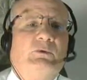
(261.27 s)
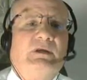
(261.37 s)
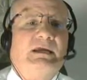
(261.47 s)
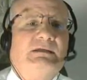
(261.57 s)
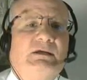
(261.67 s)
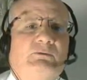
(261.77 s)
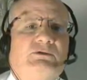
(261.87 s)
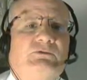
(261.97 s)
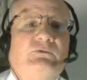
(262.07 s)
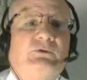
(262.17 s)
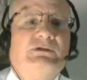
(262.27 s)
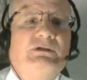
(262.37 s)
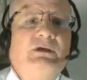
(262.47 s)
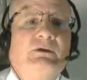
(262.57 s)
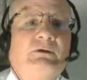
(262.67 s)
2018 was your
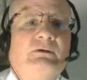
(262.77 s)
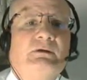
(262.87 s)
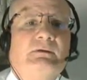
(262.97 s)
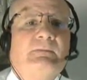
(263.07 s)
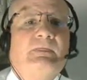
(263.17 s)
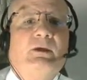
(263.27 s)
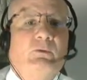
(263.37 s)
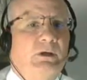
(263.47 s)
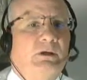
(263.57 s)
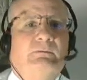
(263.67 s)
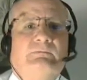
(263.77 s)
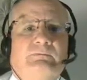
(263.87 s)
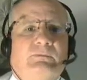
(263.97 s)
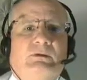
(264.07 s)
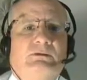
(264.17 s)
first year? Well,
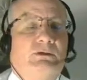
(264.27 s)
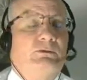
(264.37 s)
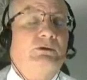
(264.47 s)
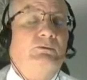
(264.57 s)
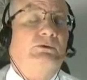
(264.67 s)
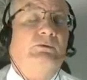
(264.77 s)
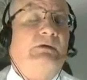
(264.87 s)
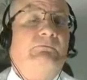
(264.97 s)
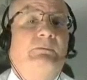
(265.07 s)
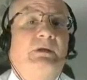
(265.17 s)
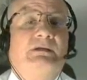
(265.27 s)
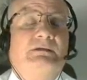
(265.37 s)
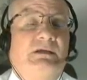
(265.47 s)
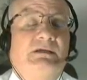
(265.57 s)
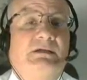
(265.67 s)
so you haven't been
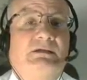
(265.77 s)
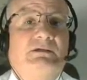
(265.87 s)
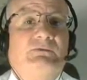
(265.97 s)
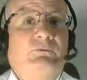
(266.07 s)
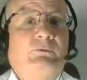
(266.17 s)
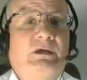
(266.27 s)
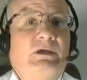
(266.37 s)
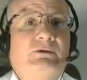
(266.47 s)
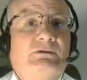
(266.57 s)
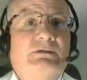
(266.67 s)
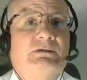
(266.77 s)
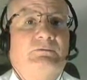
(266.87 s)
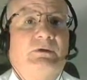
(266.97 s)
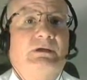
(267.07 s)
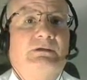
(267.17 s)
in existence for 3
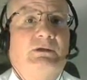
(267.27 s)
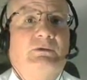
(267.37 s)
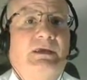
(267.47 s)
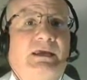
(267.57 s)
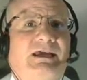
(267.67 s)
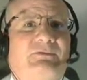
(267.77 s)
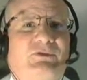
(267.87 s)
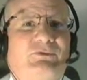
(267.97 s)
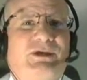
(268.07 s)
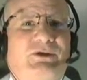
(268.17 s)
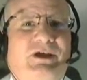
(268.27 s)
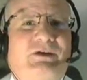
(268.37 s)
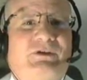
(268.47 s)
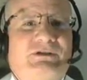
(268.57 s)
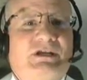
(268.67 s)
years, right? So you can't have a 3-year
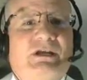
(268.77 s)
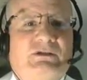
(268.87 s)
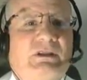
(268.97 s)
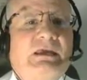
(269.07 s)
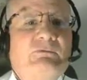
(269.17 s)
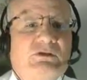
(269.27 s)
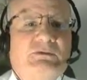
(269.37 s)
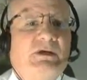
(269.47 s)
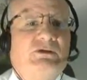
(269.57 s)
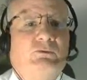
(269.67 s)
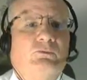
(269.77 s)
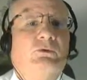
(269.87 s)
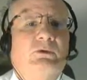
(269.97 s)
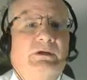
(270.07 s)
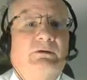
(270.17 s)
average. So they give you a special
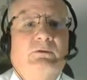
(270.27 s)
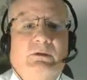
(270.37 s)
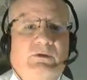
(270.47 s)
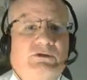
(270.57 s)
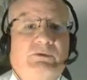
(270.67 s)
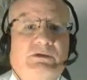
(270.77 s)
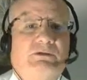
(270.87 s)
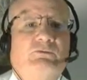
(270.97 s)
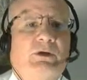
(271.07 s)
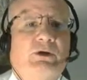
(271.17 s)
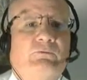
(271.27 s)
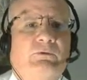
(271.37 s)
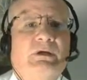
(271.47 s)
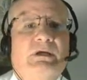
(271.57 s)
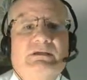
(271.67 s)
rule here, which we just went
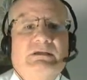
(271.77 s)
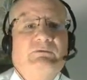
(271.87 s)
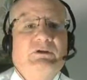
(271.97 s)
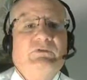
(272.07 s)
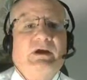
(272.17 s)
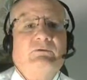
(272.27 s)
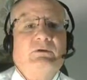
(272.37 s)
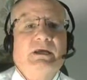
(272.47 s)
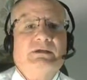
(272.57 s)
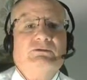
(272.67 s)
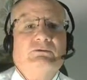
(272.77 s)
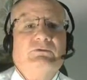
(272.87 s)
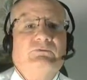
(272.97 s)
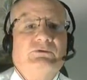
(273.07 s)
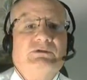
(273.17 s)
over, 75 or less
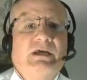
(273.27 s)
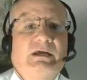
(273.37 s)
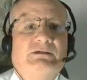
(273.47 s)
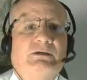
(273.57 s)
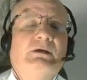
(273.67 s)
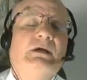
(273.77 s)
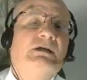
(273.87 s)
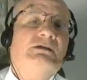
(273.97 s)
during the first tax year.